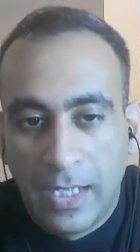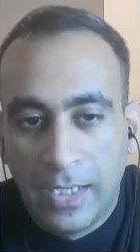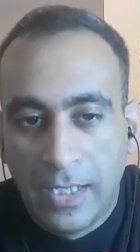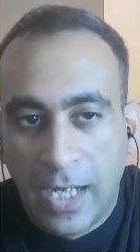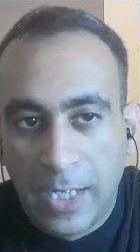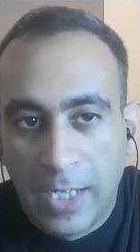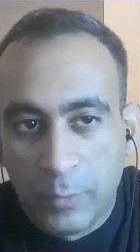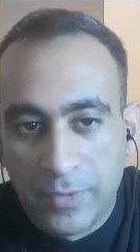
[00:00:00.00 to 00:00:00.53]

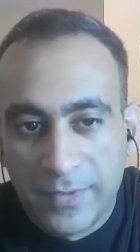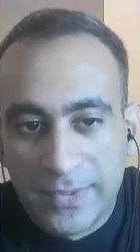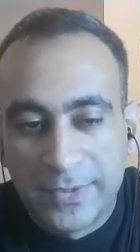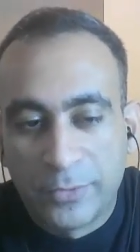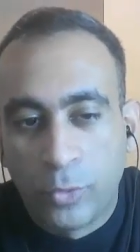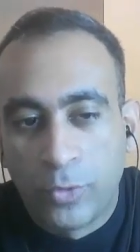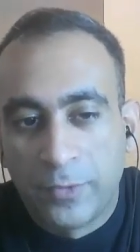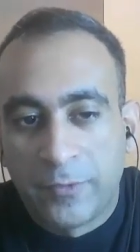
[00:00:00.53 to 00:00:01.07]
Hi everyone, this is
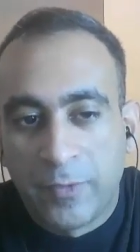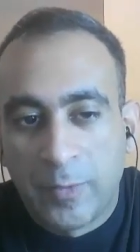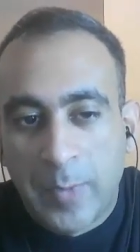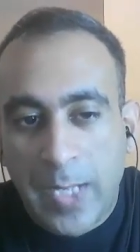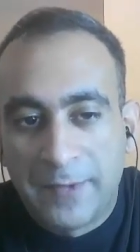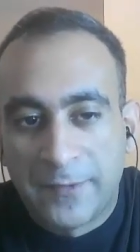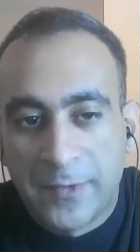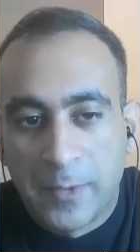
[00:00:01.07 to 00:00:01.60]
Rohit from
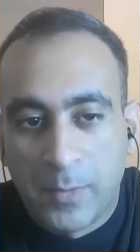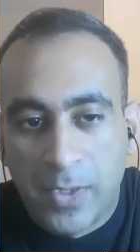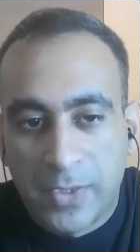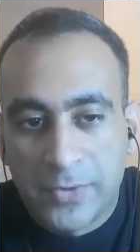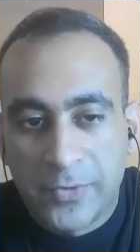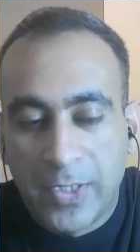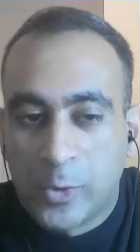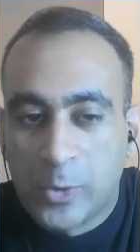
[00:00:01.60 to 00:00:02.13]
Lifestyle
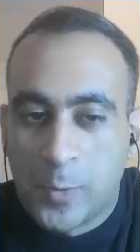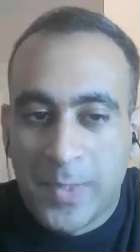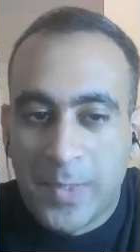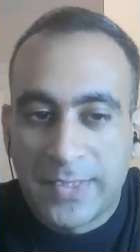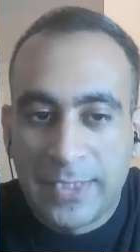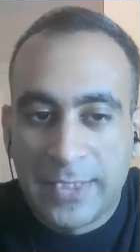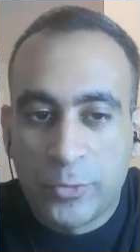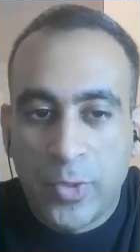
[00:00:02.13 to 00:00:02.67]
Mastery, and today I'm
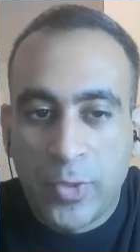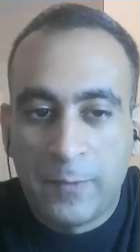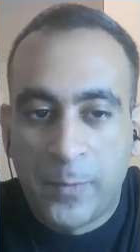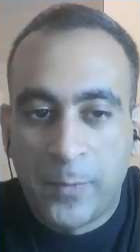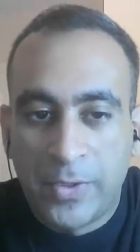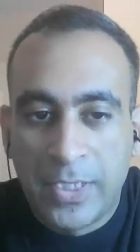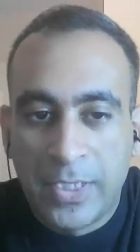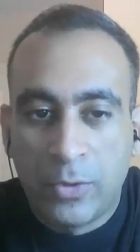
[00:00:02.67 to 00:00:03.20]
excited to have
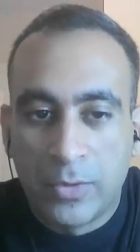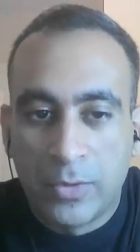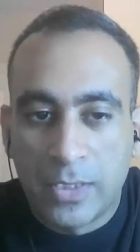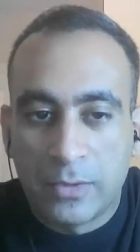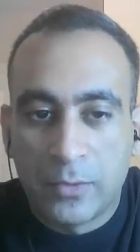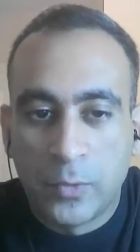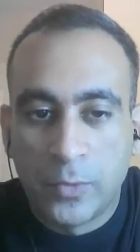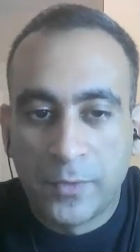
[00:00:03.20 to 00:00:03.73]
Brittany Hodak,
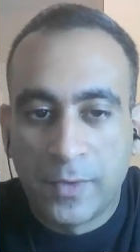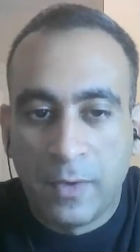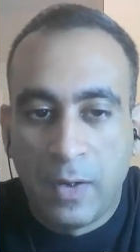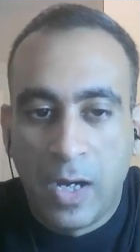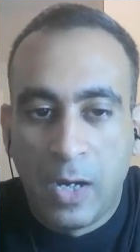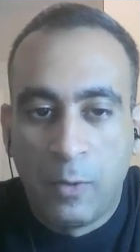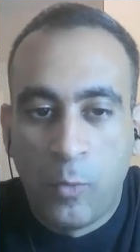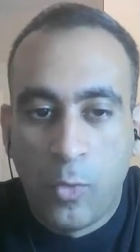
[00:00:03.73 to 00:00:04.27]
who's an
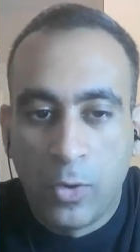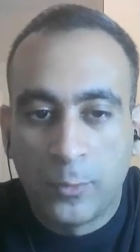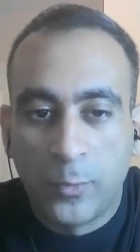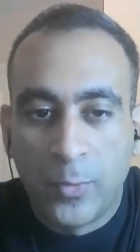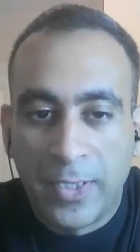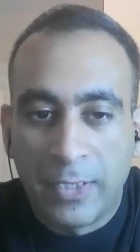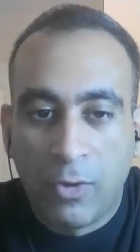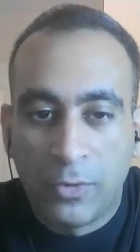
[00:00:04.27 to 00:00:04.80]

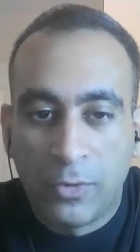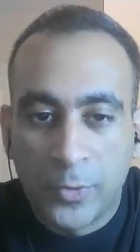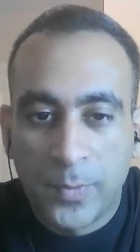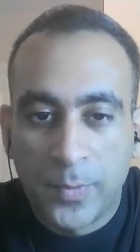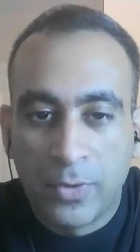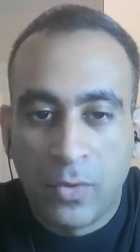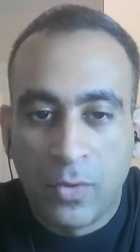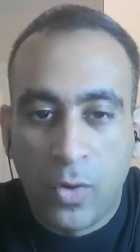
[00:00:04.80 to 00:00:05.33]
award-winning
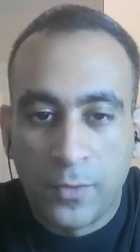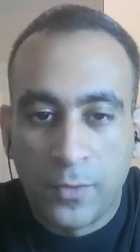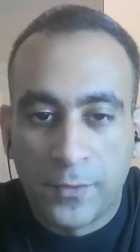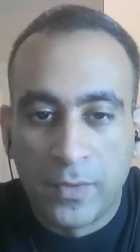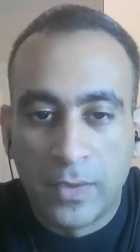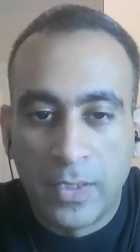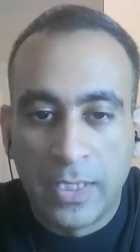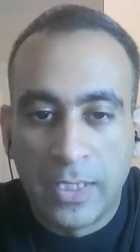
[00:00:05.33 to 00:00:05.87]
entrepreneur,
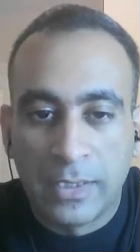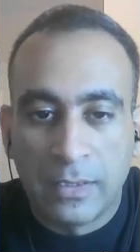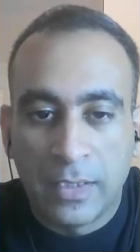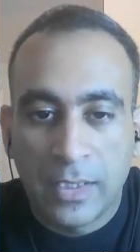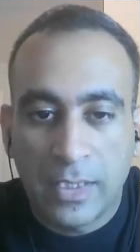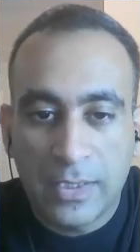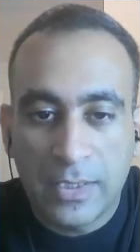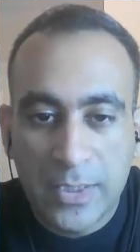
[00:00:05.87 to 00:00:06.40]
author, and
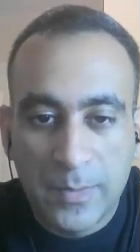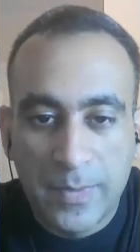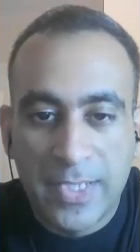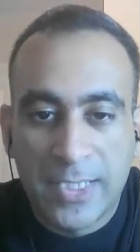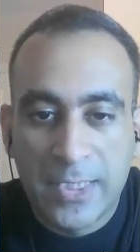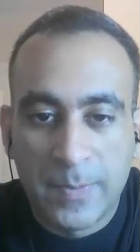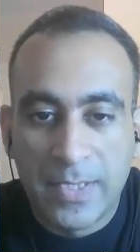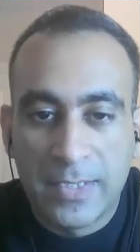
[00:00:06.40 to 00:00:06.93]
customer
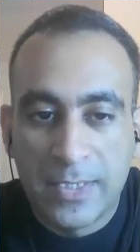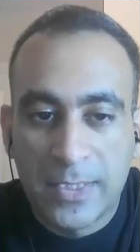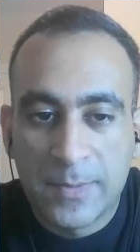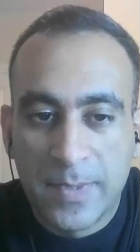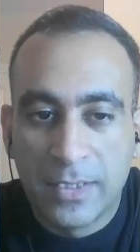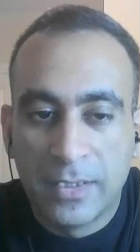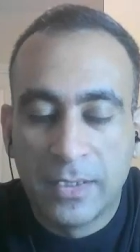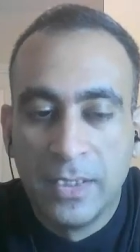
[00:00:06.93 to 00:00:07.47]
experience
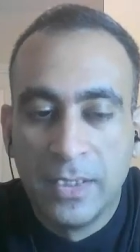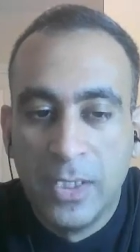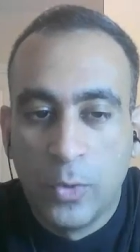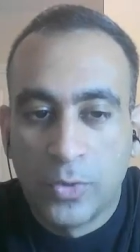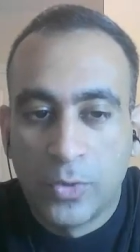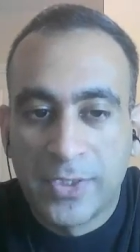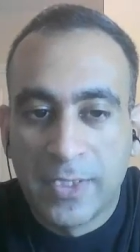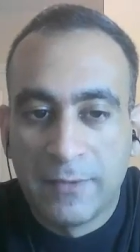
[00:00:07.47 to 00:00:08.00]
speaker
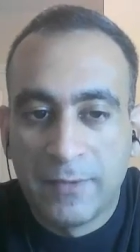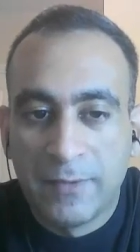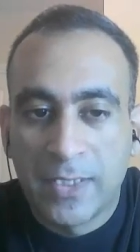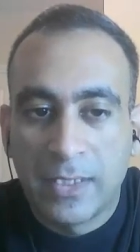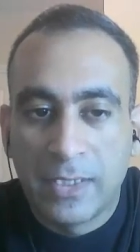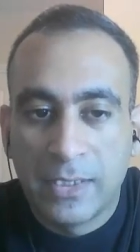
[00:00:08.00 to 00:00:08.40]
who has delivered